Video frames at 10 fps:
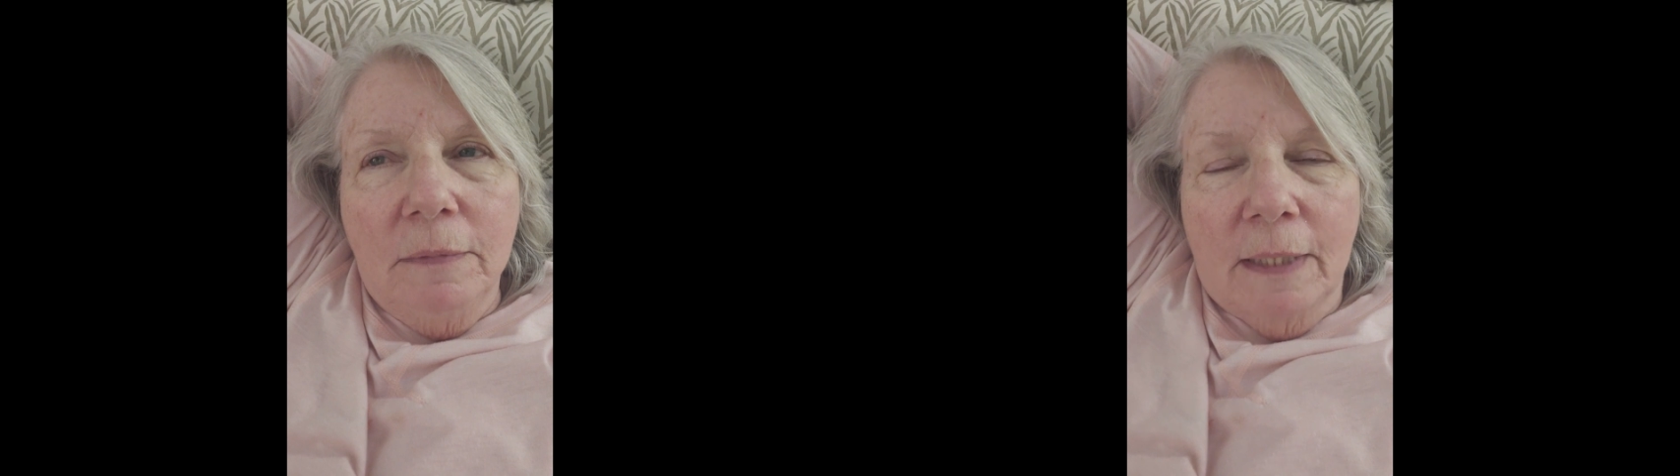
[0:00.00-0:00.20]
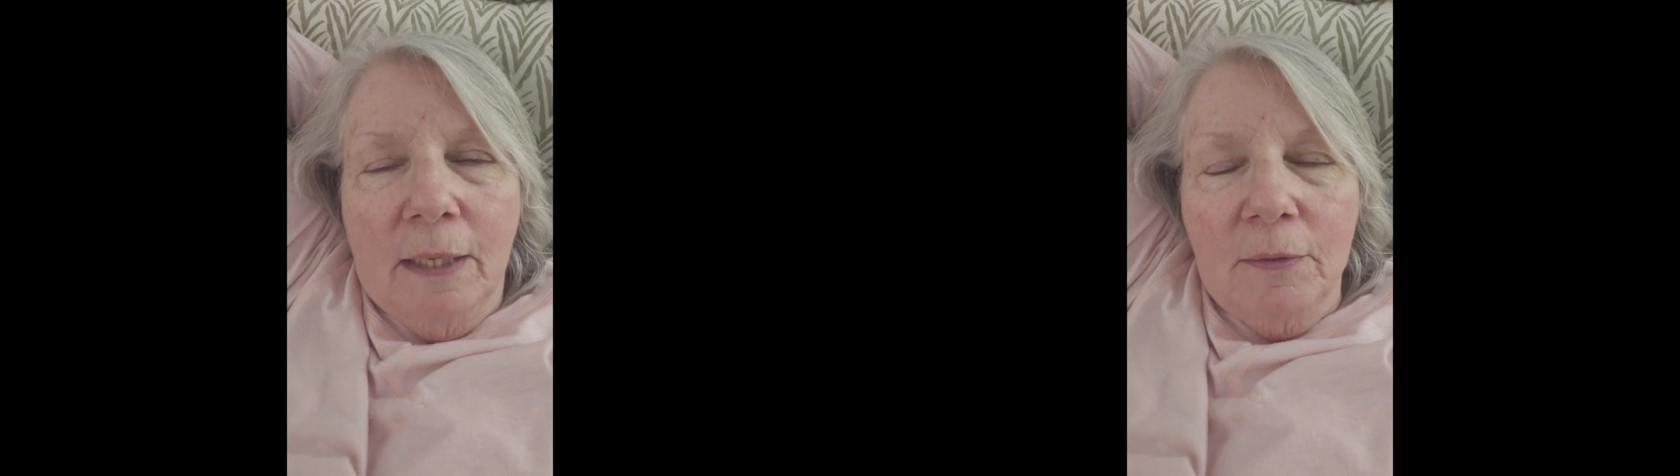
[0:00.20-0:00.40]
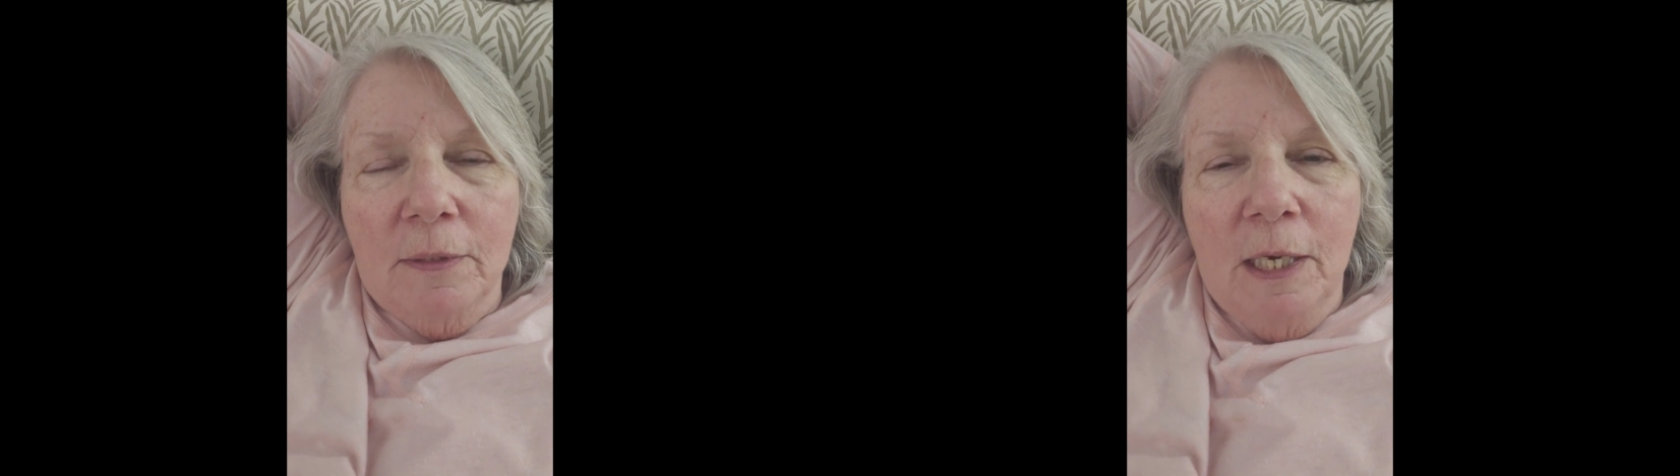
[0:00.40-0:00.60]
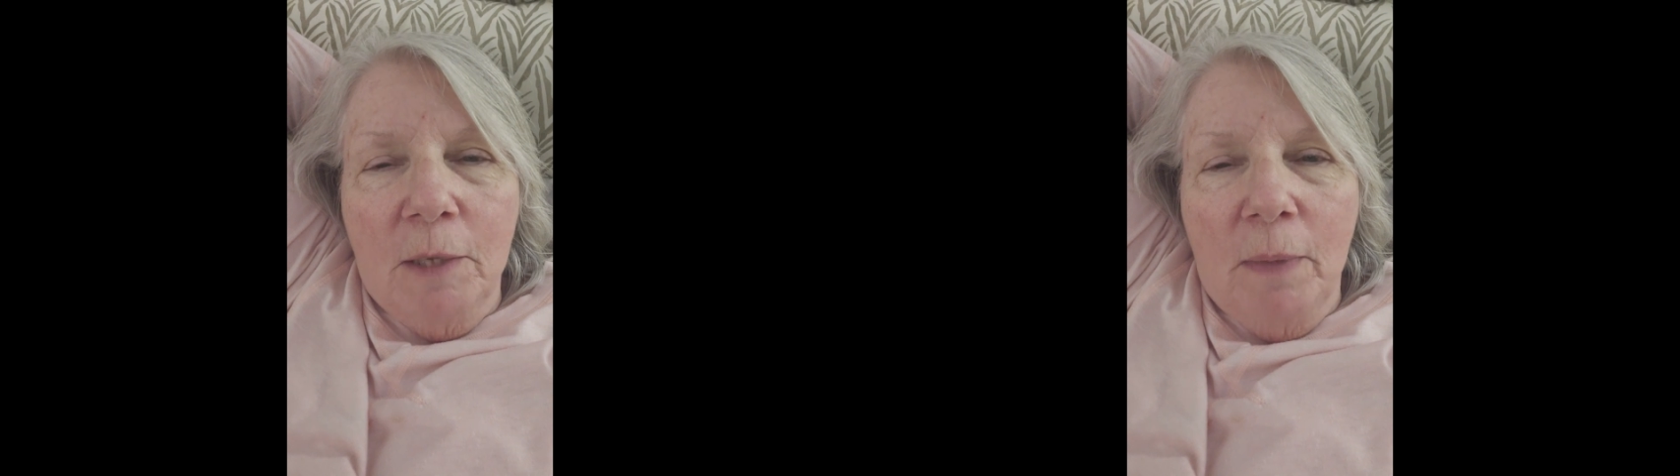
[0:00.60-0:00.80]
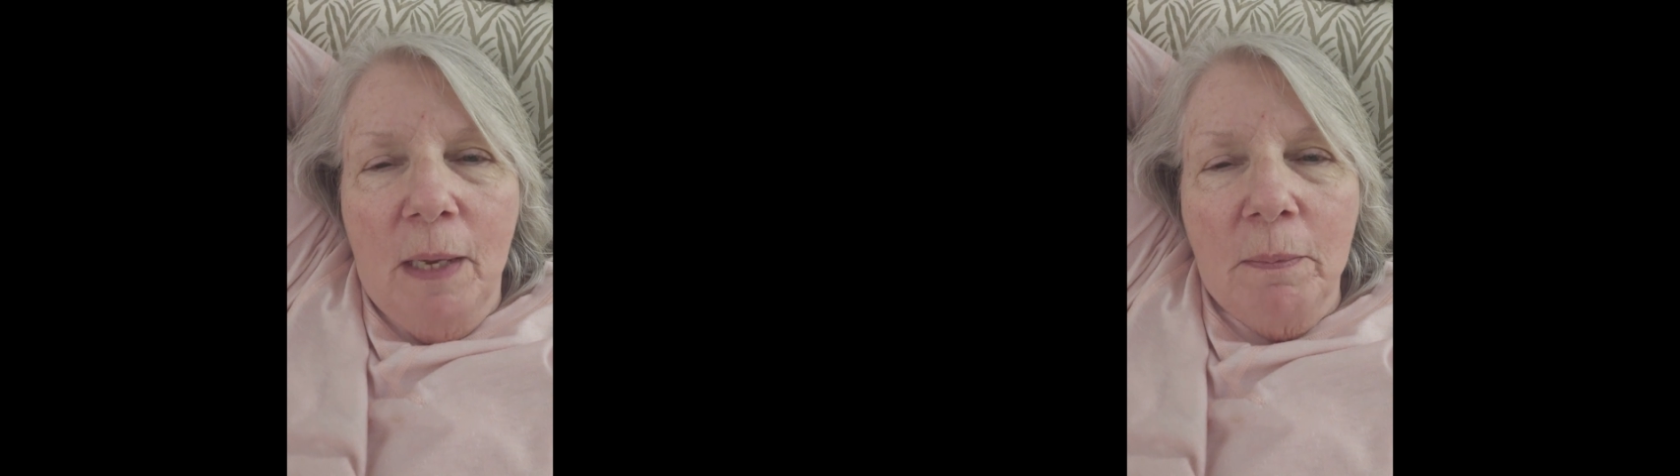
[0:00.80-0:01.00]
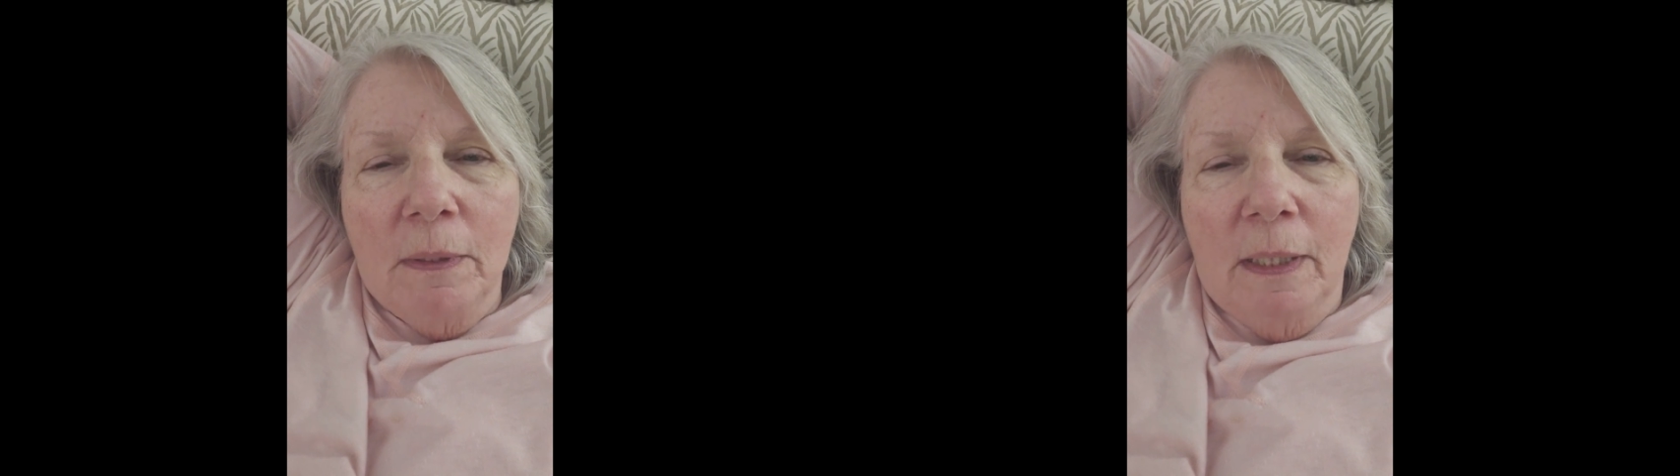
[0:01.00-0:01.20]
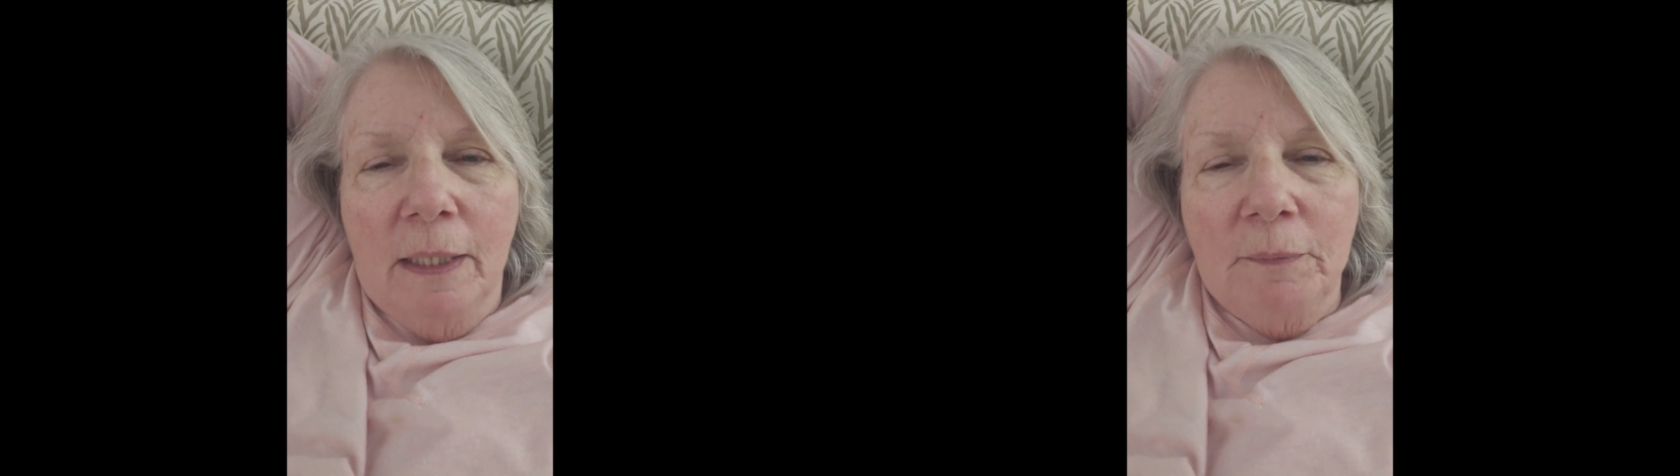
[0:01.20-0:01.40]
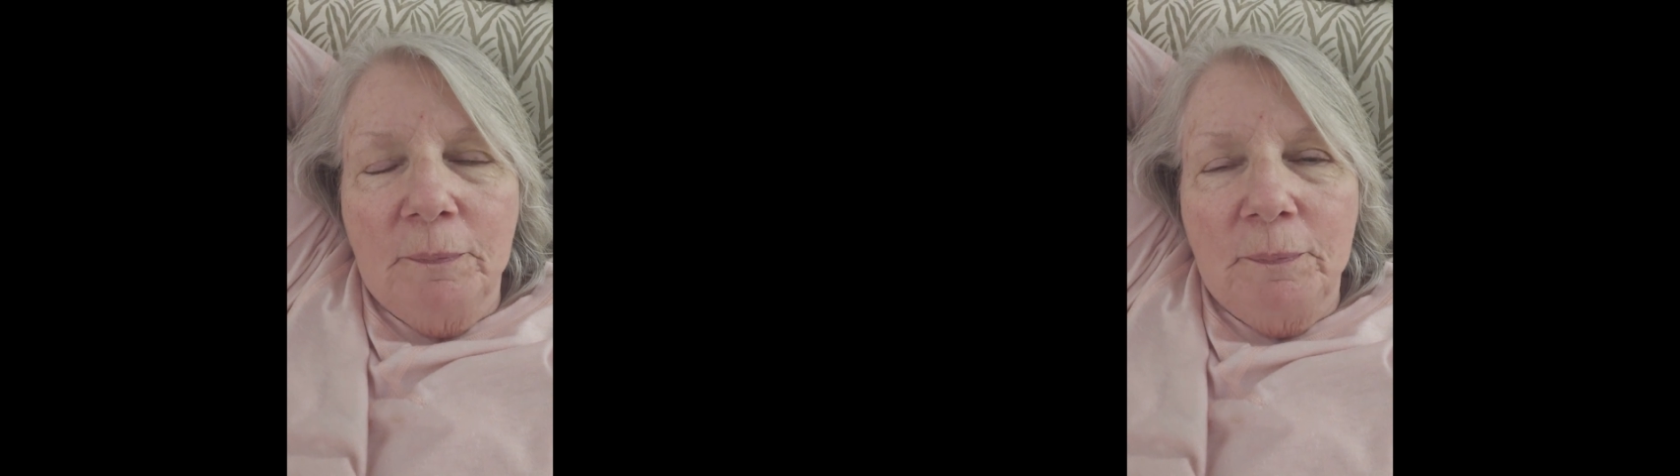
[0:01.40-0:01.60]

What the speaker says: sounds like Babylon.